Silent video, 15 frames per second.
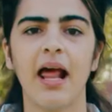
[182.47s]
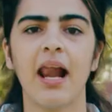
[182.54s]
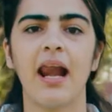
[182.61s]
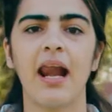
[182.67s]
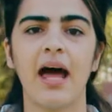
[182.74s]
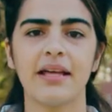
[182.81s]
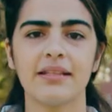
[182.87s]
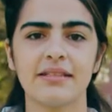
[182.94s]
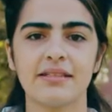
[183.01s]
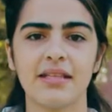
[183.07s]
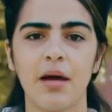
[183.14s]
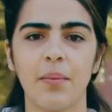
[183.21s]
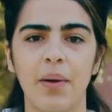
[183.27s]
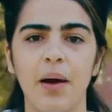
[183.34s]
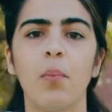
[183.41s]
Last
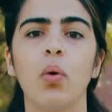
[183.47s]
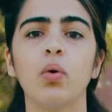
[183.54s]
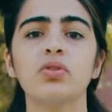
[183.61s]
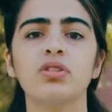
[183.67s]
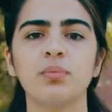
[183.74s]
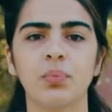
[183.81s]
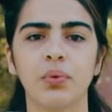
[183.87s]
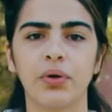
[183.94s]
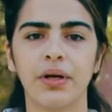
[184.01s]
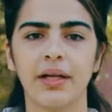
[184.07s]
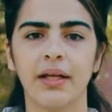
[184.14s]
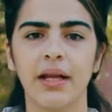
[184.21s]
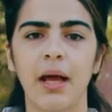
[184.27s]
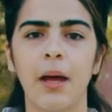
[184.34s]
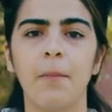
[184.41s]
step, and most
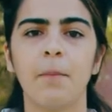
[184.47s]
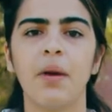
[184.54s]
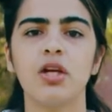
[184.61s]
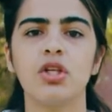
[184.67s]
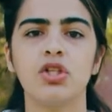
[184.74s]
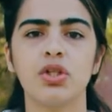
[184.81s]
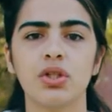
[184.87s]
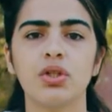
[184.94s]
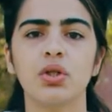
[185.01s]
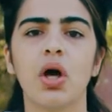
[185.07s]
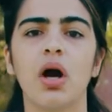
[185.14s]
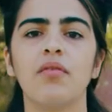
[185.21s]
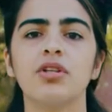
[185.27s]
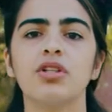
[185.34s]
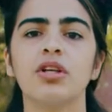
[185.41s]
important, make sure you
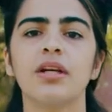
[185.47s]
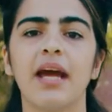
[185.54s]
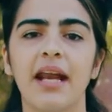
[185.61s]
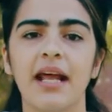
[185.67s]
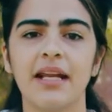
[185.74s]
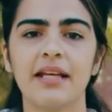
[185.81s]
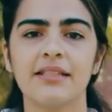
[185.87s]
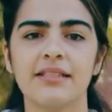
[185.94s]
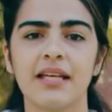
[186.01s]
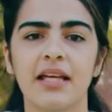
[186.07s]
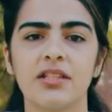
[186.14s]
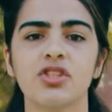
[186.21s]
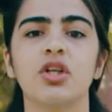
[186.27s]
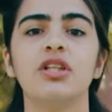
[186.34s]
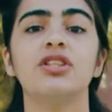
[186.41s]
cover your kinetic
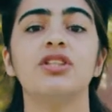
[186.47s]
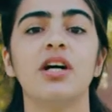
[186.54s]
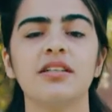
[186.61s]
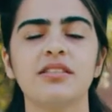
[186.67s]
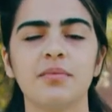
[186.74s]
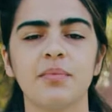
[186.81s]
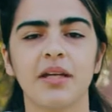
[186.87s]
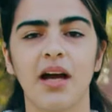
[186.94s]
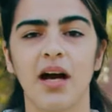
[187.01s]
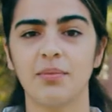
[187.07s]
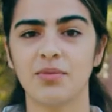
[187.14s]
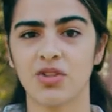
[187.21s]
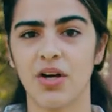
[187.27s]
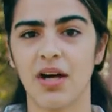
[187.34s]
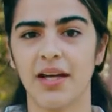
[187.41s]
sand so it doesn't become
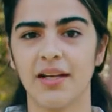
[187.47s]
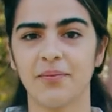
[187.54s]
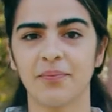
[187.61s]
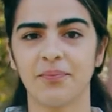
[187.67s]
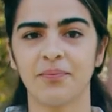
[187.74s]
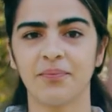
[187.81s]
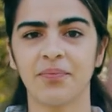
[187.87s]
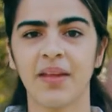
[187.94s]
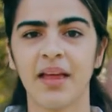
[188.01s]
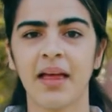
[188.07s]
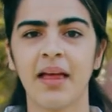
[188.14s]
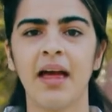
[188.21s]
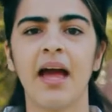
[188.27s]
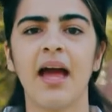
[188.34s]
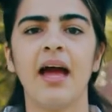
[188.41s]
dry.
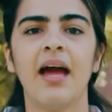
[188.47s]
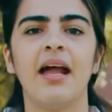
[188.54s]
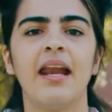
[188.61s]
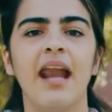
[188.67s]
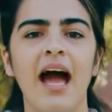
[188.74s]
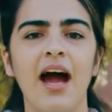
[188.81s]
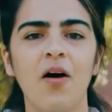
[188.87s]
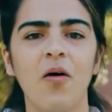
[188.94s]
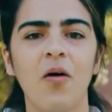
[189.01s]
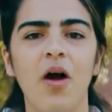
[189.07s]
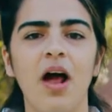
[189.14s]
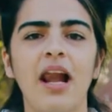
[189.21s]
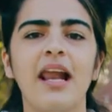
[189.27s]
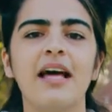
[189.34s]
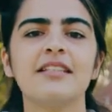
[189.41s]
Now,
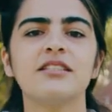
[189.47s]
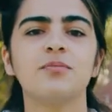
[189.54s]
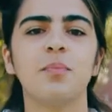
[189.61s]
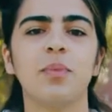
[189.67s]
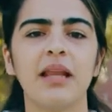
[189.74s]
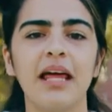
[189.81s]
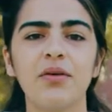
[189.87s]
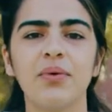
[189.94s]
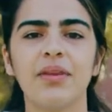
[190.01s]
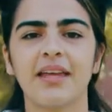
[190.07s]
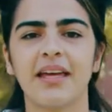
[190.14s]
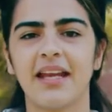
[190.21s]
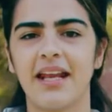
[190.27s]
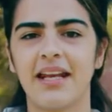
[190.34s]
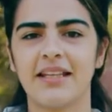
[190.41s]
let's play with the
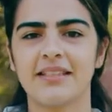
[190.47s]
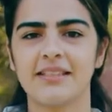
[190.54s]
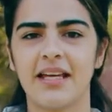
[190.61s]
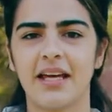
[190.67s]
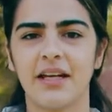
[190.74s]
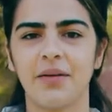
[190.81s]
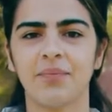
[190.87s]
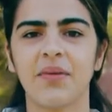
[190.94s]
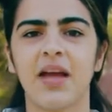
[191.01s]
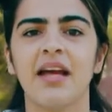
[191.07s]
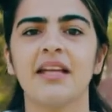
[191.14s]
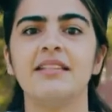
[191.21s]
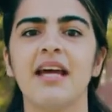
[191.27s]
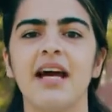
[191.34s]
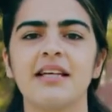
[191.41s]
kinetic sand.
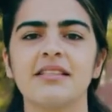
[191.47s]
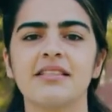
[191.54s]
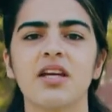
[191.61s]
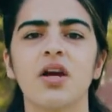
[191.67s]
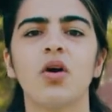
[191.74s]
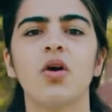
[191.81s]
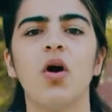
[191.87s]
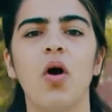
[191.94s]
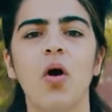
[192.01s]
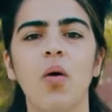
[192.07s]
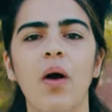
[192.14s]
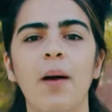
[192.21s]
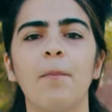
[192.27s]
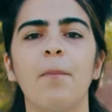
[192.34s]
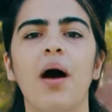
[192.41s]
Yes, go
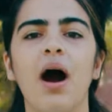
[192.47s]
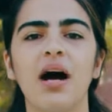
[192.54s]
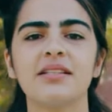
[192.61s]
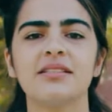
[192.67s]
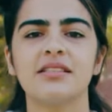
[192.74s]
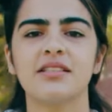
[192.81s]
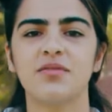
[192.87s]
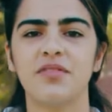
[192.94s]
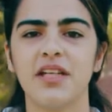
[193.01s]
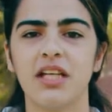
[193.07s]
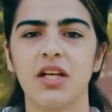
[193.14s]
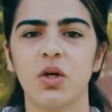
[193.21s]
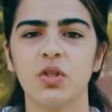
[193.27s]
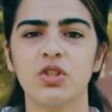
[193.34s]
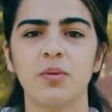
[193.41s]
and pause this
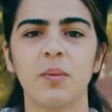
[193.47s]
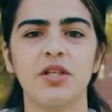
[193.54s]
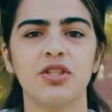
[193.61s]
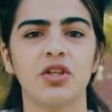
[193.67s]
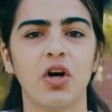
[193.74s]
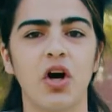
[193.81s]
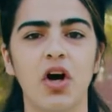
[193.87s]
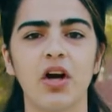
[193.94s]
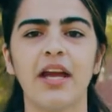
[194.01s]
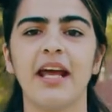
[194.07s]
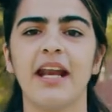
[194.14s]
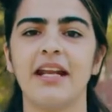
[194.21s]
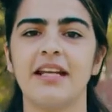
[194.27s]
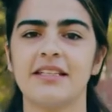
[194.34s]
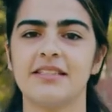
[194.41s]
video to make your own
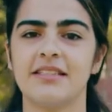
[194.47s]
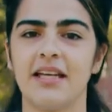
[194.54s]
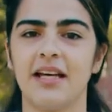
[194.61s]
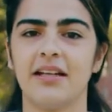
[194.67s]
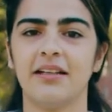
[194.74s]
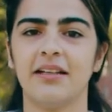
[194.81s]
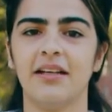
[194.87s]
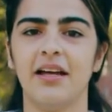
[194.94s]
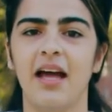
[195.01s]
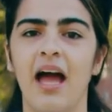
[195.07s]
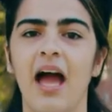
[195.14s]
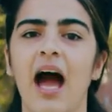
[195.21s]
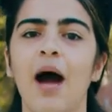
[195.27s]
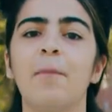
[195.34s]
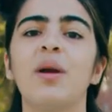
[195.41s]
kinetic sand
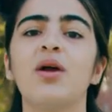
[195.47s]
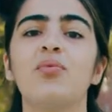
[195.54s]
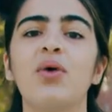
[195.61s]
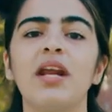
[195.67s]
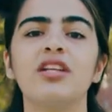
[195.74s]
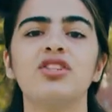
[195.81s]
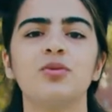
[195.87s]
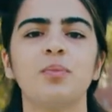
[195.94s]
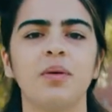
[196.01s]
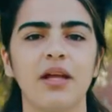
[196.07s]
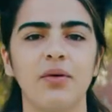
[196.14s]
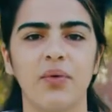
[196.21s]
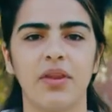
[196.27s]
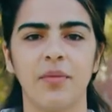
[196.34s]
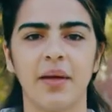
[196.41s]
and be ready to play
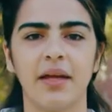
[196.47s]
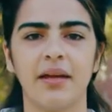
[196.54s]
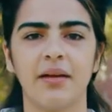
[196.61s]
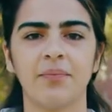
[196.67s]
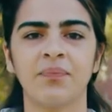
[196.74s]
with me.